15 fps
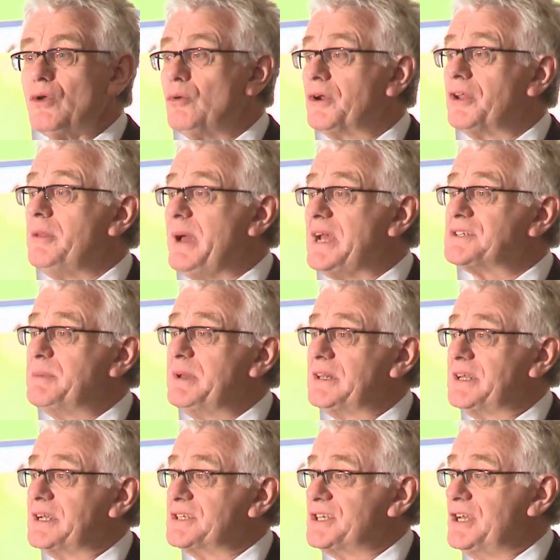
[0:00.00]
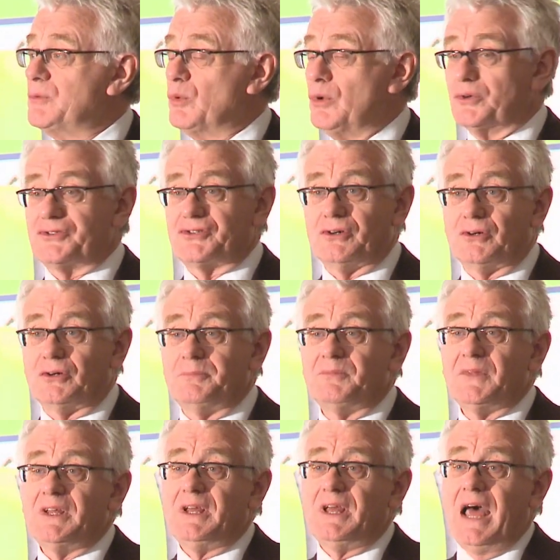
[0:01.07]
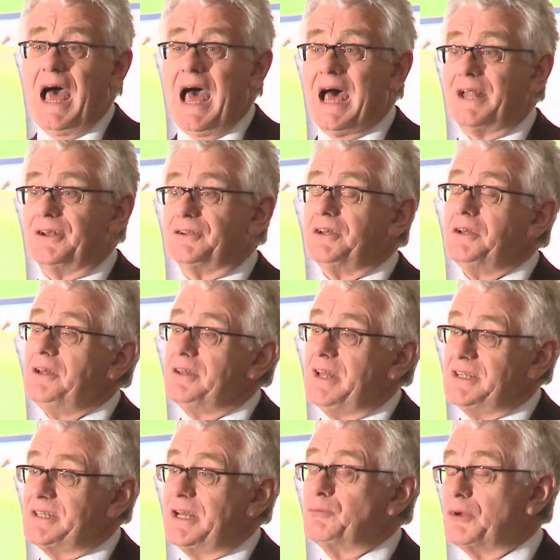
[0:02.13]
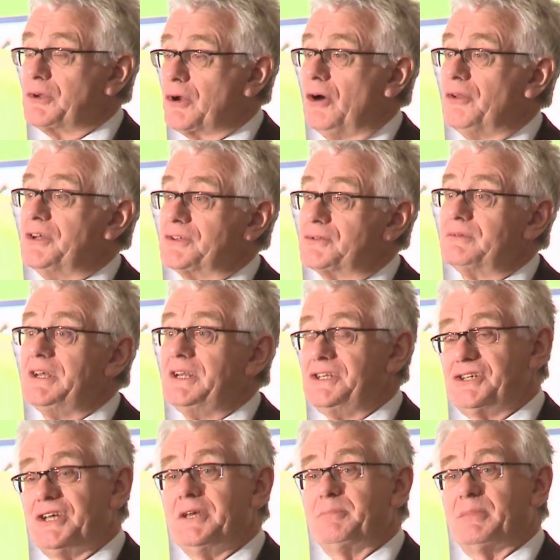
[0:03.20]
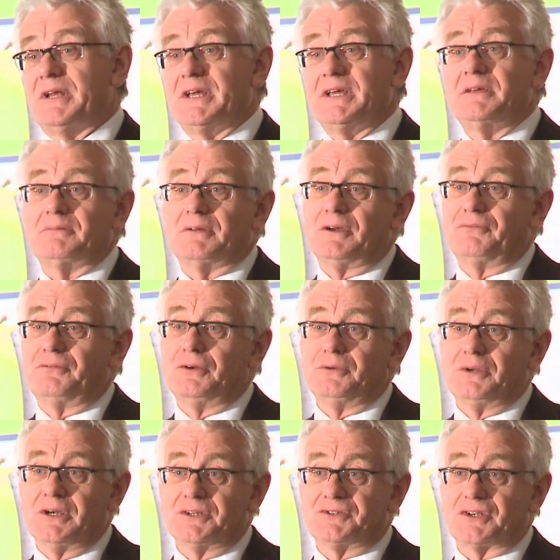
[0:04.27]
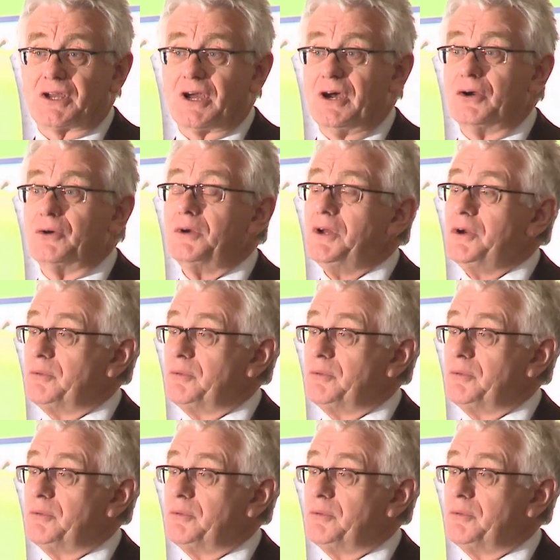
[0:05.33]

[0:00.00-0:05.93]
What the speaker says: one of the best buildings in Warsaw, and they said, we've got this really cheaply a few years ago.